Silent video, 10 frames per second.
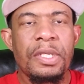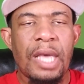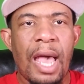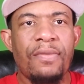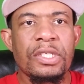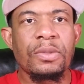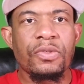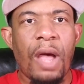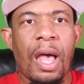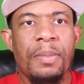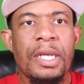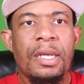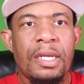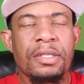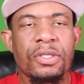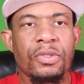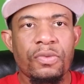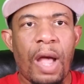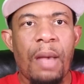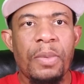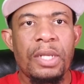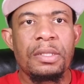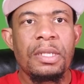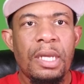You haven't subscribed, hit the subscribe button,